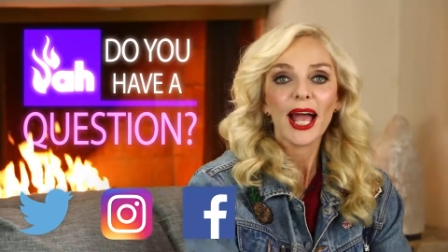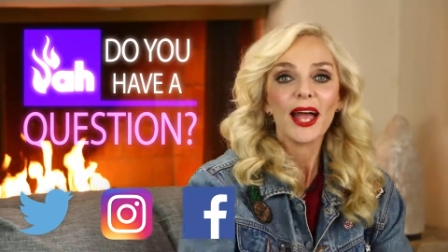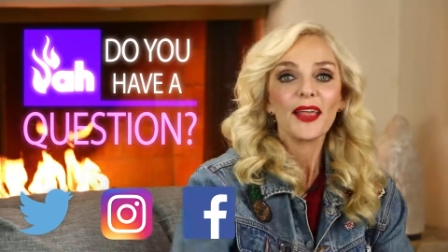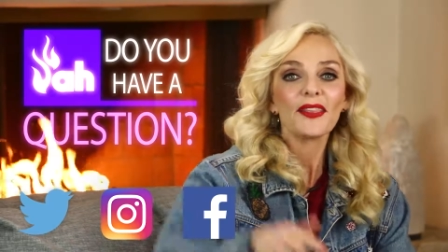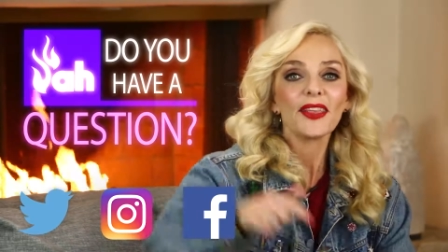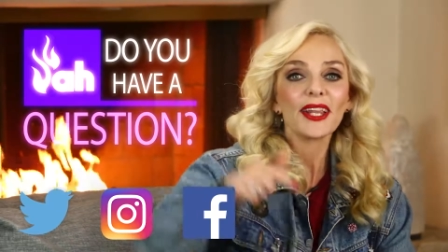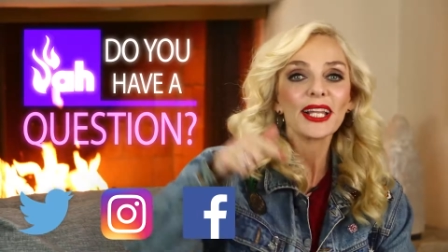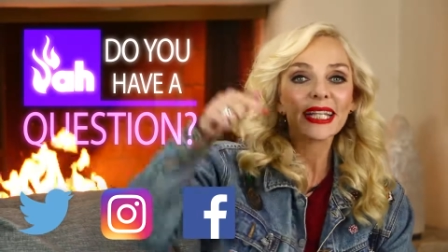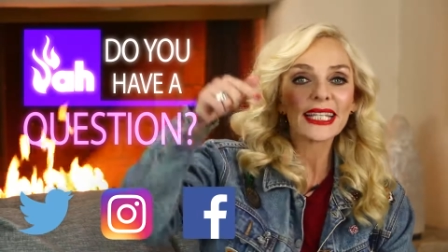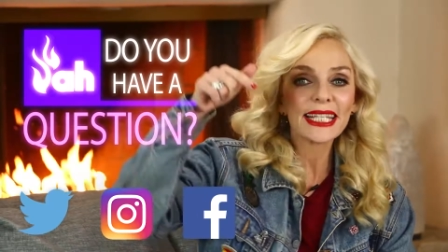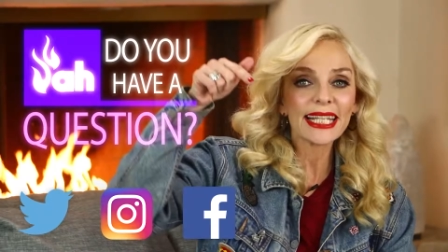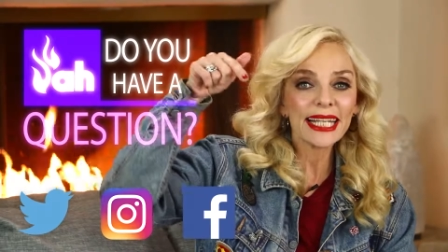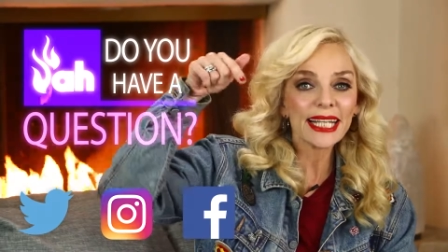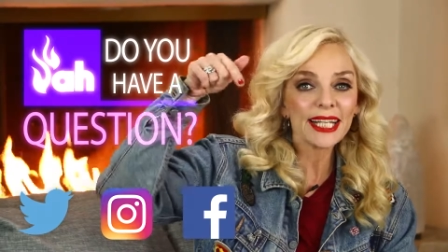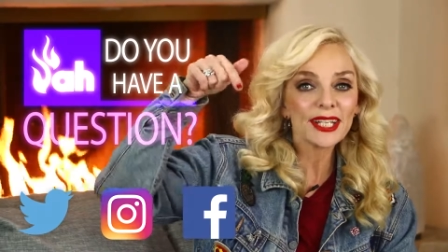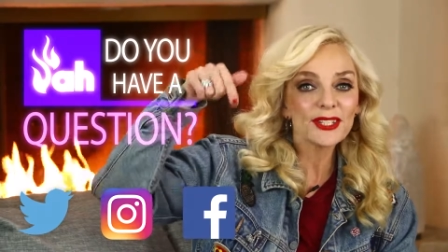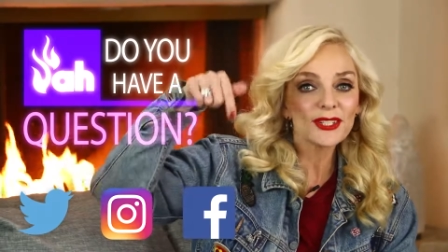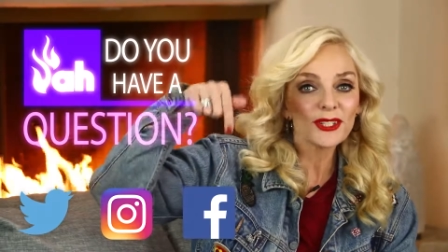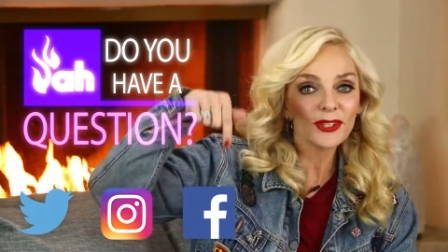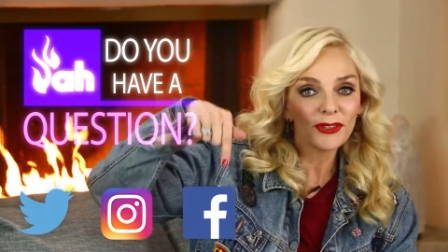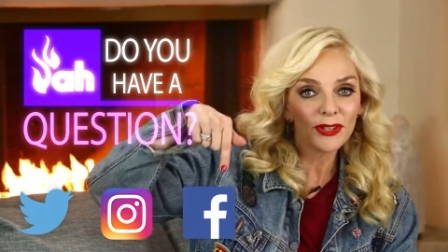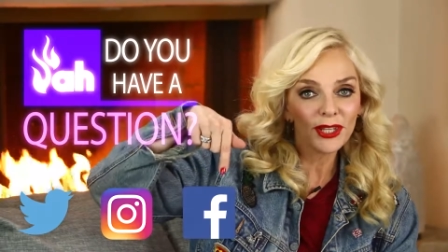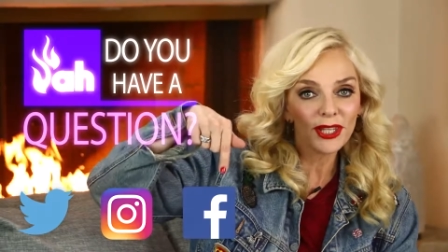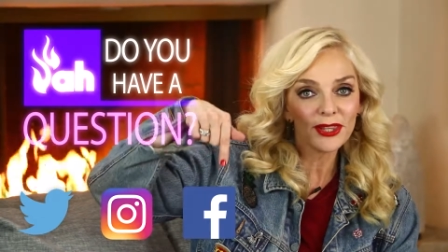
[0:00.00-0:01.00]
The
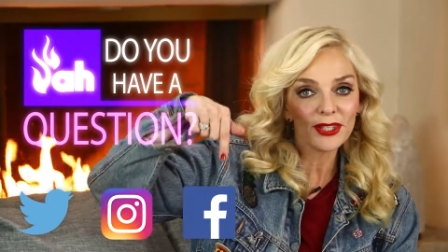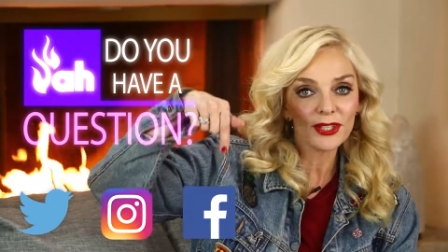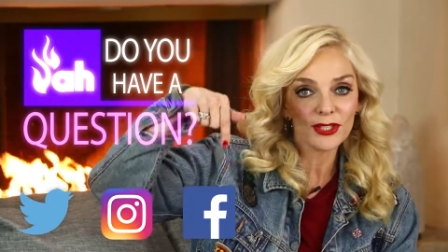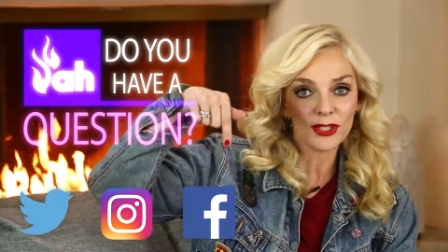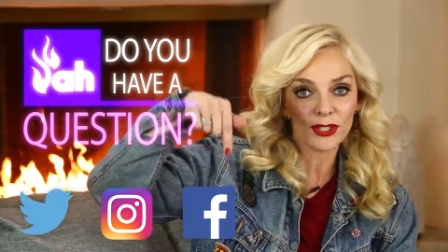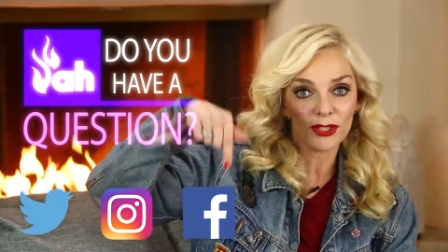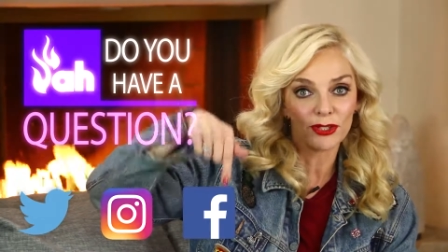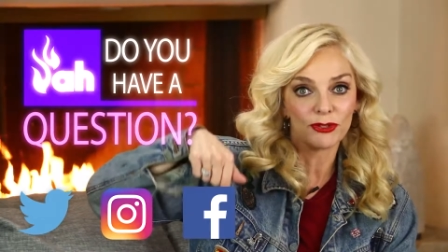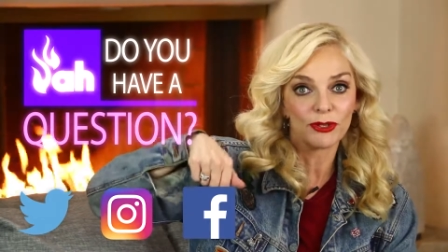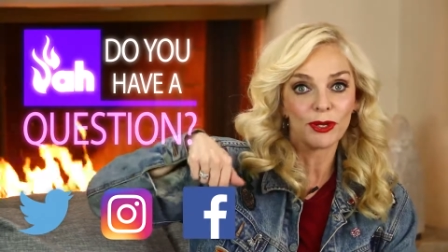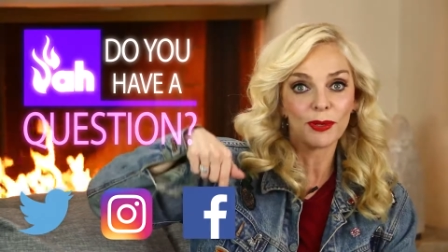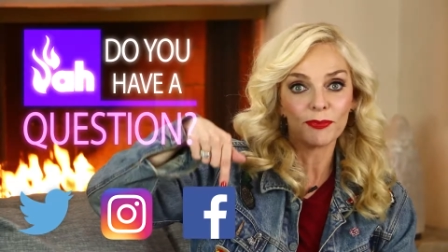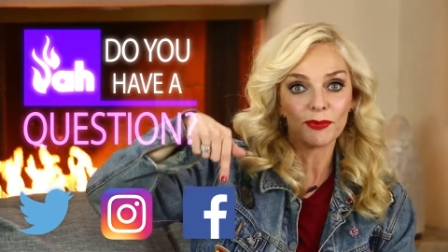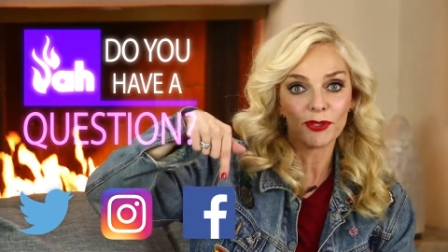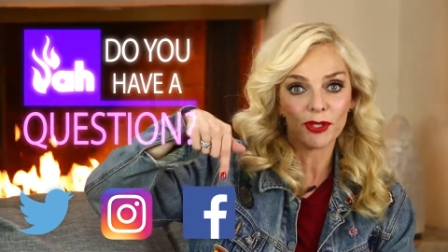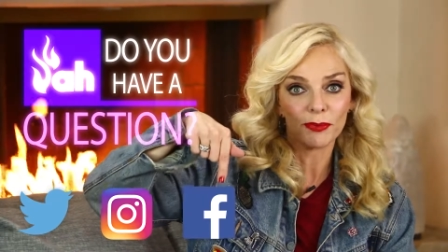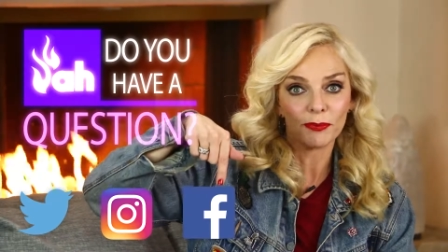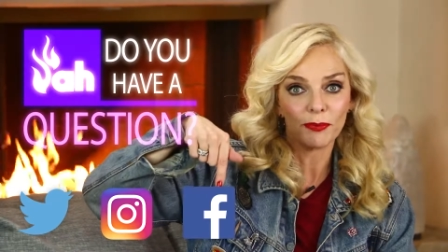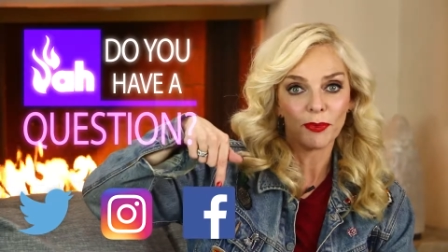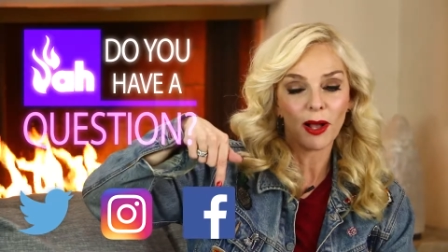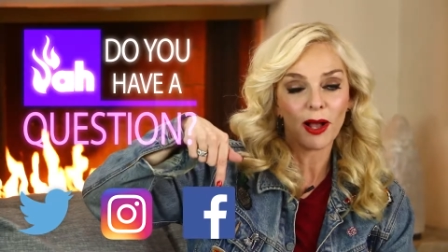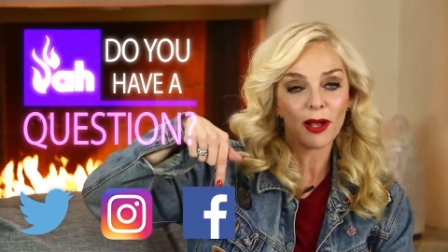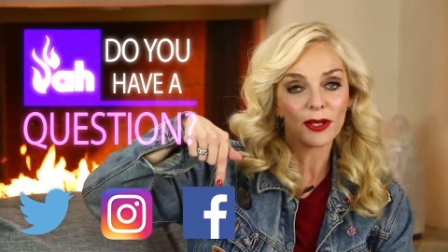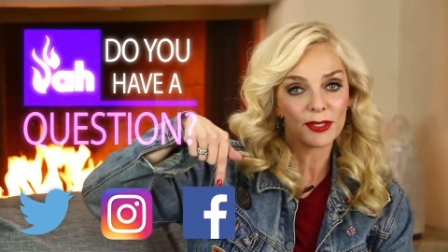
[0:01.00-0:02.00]
links are in the
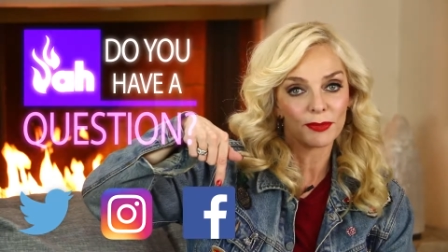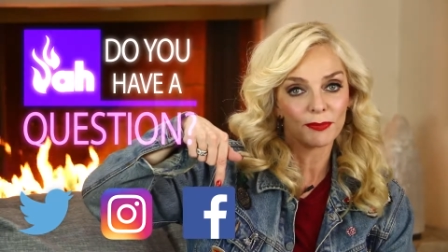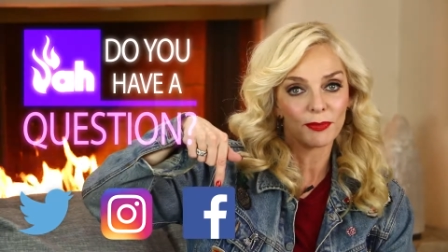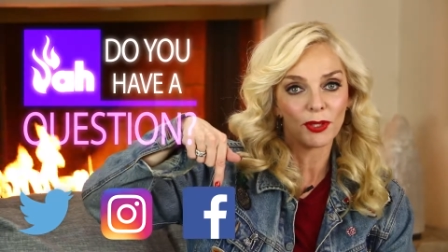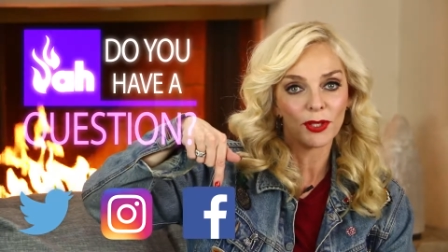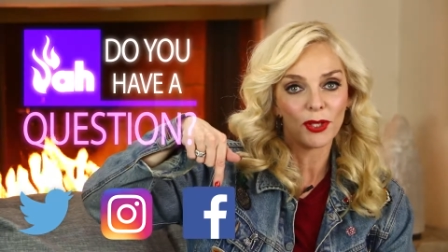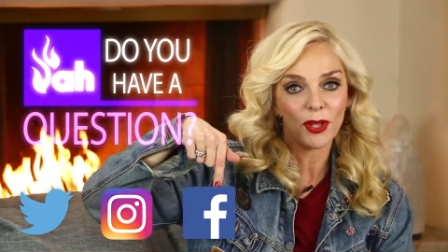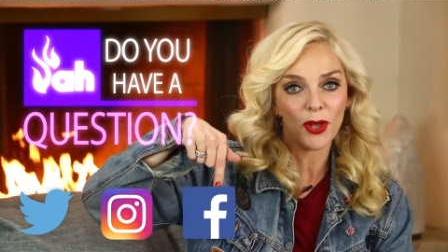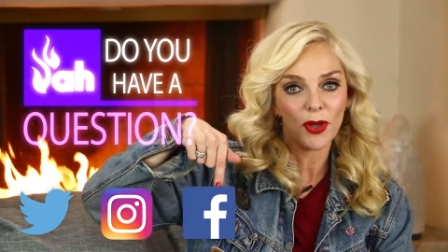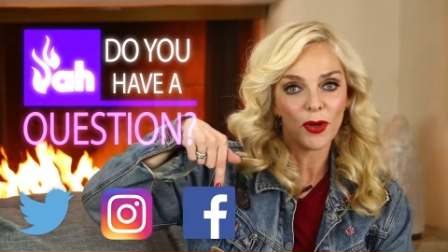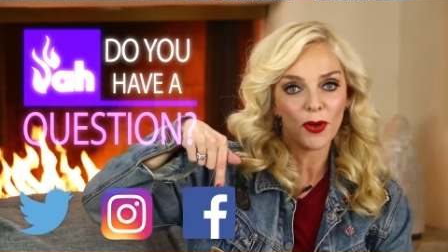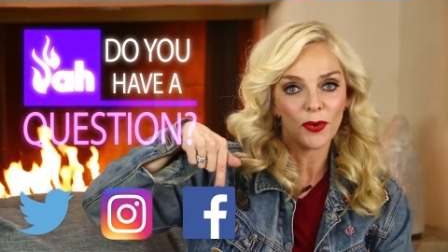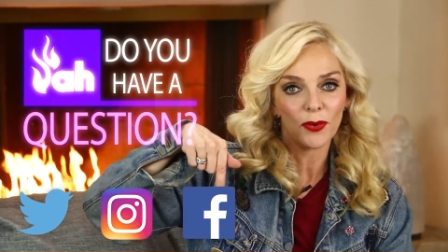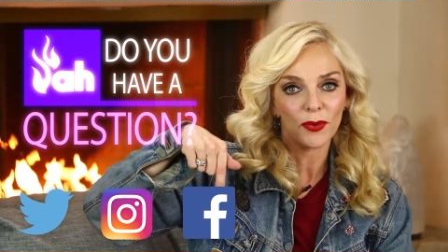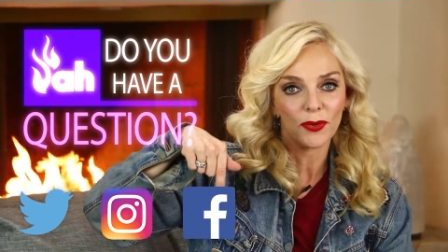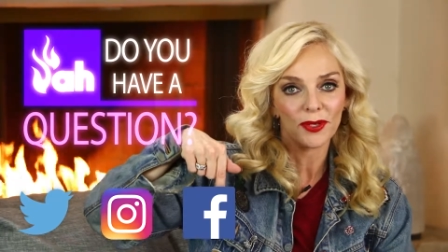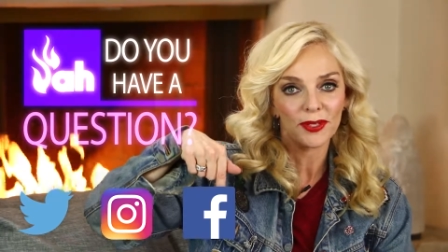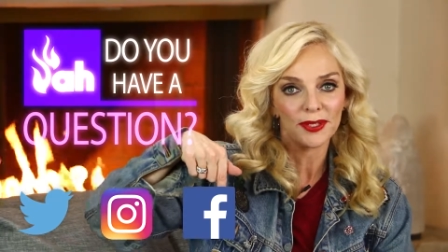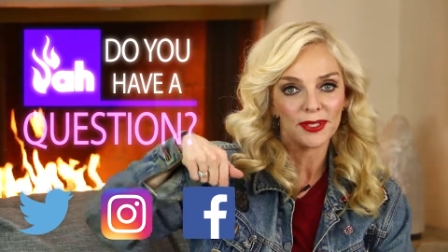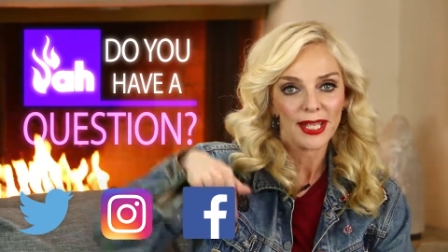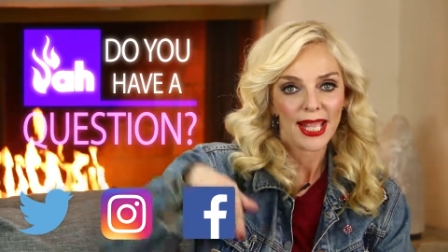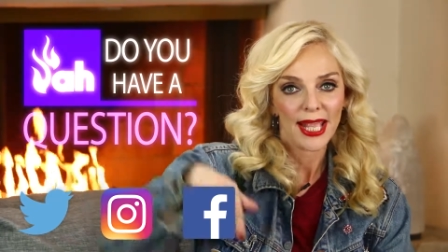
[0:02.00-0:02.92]
description box below.